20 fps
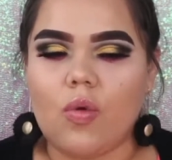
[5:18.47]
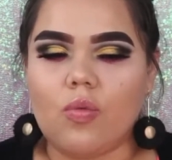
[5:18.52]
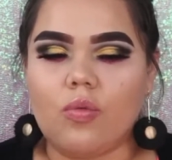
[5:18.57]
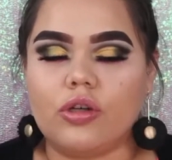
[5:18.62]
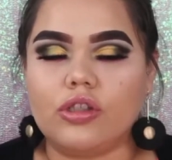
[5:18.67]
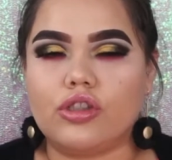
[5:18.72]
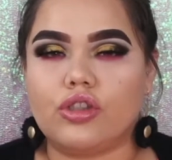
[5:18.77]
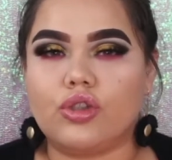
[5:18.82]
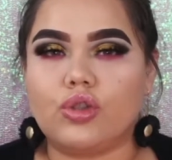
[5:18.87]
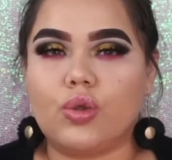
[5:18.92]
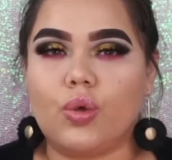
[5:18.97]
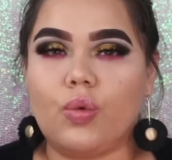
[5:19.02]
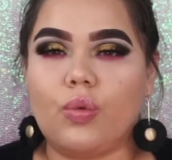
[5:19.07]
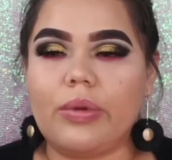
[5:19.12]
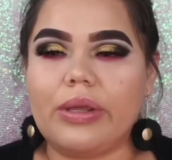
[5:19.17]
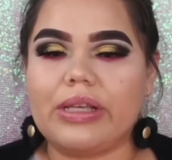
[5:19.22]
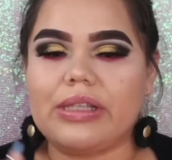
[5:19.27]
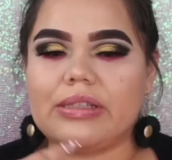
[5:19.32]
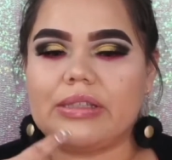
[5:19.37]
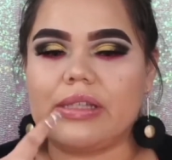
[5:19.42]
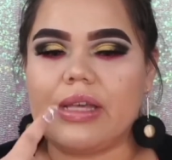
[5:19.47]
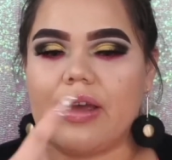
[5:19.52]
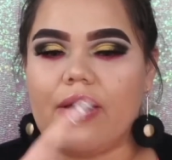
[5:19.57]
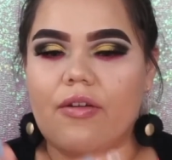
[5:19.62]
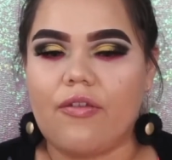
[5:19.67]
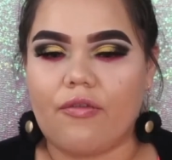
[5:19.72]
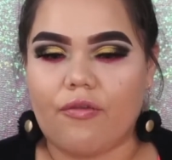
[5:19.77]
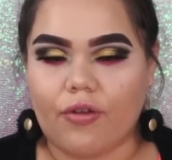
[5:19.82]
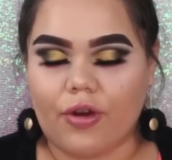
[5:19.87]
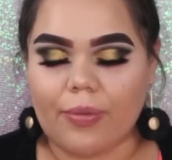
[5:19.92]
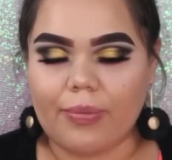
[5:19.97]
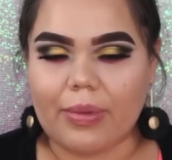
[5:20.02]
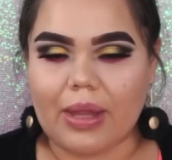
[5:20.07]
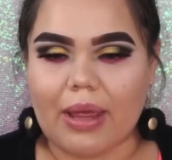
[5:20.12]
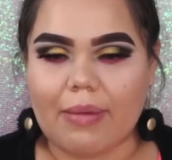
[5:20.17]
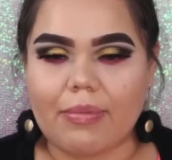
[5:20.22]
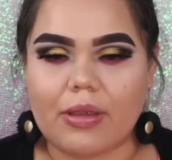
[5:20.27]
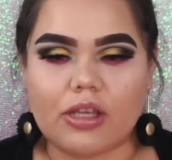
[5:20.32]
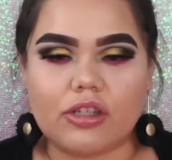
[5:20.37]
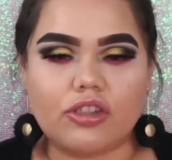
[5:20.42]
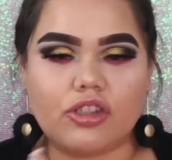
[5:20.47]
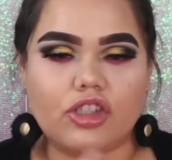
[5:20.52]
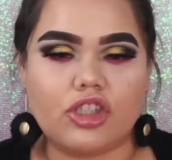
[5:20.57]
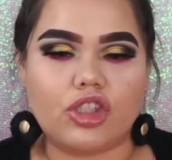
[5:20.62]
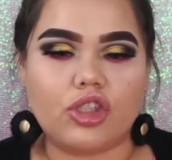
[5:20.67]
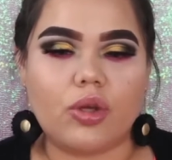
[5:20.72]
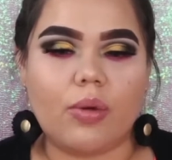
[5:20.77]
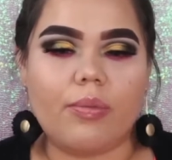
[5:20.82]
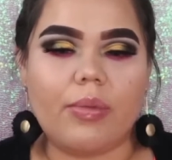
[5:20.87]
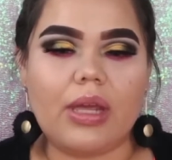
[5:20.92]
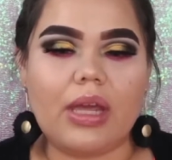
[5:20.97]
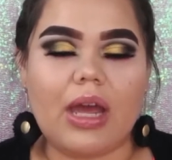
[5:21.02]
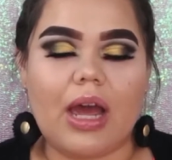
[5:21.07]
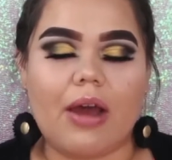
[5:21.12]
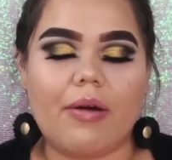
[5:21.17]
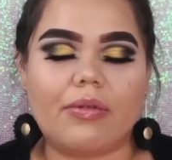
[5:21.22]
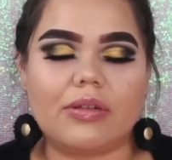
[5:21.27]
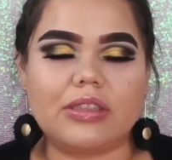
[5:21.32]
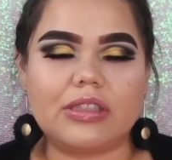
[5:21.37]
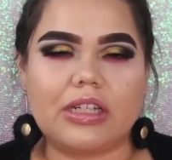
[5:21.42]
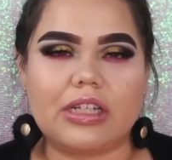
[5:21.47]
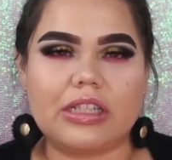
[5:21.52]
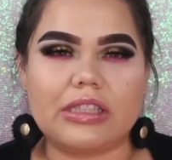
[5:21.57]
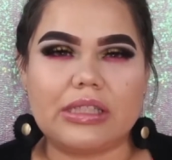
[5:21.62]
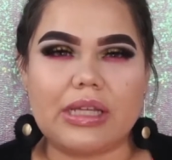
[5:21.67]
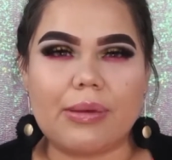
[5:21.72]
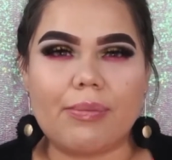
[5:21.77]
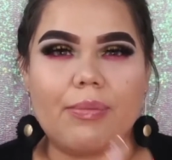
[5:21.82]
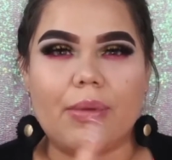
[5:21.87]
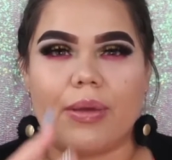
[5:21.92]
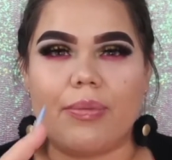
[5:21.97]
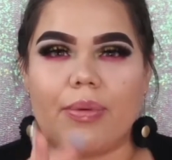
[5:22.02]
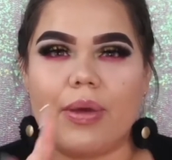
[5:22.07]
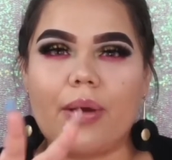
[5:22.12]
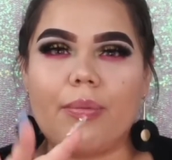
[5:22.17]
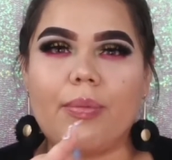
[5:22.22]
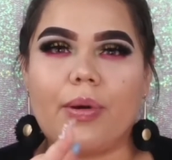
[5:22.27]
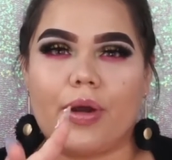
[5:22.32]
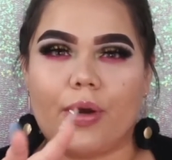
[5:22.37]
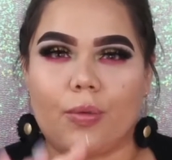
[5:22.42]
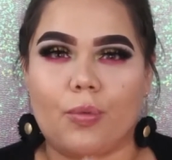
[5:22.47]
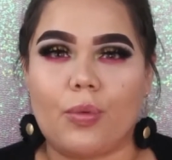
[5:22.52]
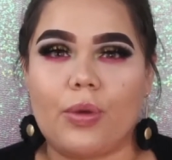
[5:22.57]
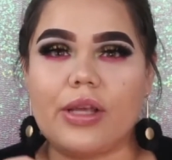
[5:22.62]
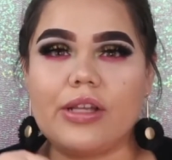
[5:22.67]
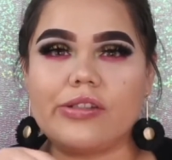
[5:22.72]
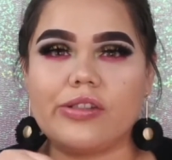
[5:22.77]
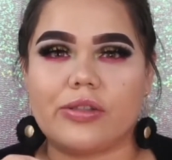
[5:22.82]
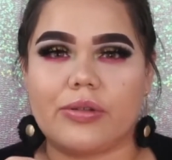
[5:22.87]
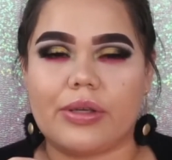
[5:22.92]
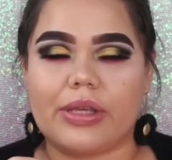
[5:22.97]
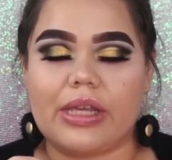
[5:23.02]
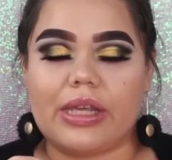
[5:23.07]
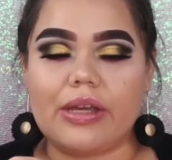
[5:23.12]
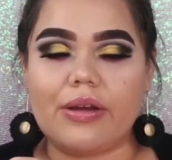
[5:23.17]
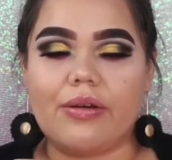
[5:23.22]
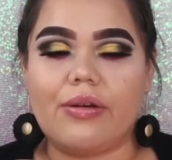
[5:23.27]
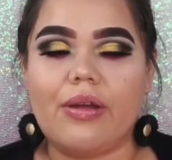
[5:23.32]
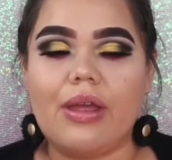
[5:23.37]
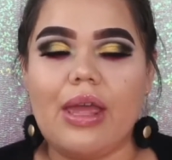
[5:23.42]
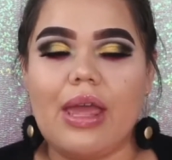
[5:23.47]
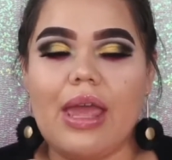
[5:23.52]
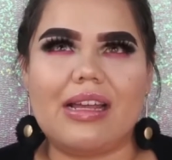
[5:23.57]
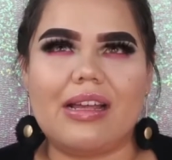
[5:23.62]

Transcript: was 2 weeks from that, because she told me I was gonna take maybe about a week to heal.